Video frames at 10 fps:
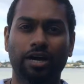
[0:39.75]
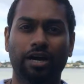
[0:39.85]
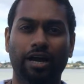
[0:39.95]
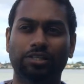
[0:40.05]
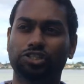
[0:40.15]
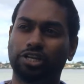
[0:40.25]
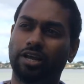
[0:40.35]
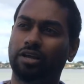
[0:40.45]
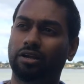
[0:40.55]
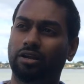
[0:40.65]
and
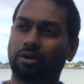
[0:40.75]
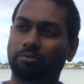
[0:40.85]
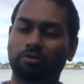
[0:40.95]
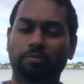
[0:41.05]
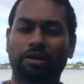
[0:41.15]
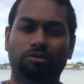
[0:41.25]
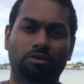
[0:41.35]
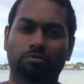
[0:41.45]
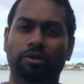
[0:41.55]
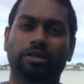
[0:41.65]
share a bit of
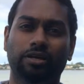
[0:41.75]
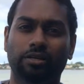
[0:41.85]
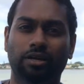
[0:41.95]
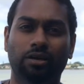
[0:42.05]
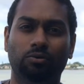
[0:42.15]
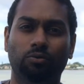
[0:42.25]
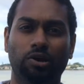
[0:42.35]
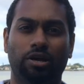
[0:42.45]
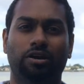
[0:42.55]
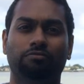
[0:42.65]
background on me and
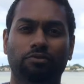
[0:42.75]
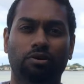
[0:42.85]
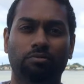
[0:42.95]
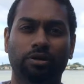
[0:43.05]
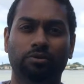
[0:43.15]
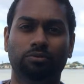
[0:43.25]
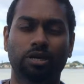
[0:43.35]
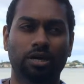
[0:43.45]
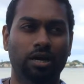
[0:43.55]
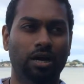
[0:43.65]
where I come from, and
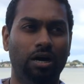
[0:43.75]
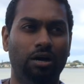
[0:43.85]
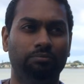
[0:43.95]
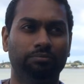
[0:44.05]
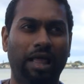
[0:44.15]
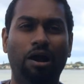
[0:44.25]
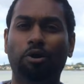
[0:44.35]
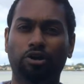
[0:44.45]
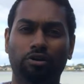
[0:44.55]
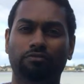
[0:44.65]
how
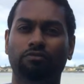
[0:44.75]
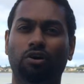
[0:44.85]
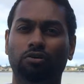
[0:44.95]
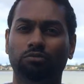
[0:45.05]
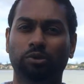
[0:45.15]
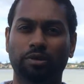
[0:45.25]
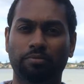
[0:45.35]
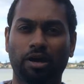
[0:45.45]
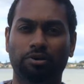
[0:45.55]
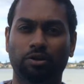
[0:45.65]
I got involved with
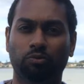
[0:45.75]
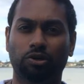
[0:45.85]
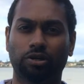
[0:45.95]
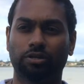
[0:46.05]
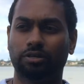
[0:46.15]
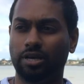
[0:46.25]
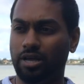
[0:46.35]
Empower Network, and